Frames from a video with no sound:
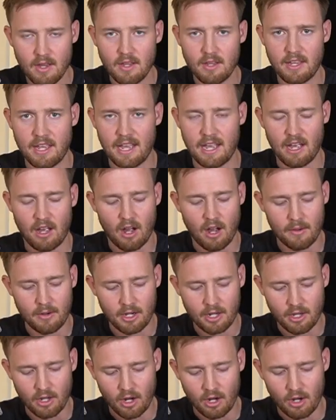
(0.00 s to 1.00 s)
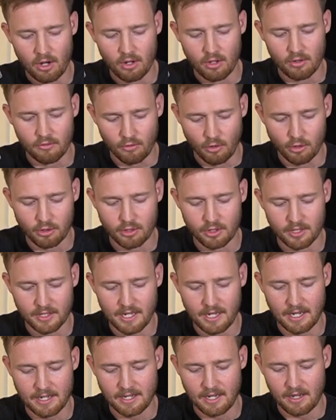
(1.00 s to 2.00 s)
Yeah, I'm going to go the Roosters to
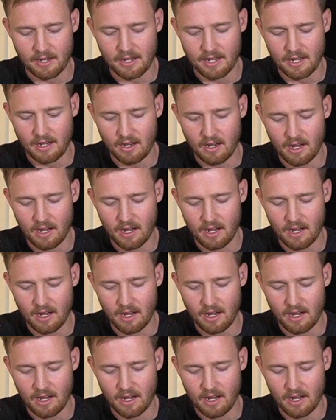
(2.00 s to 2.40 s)
get it done here.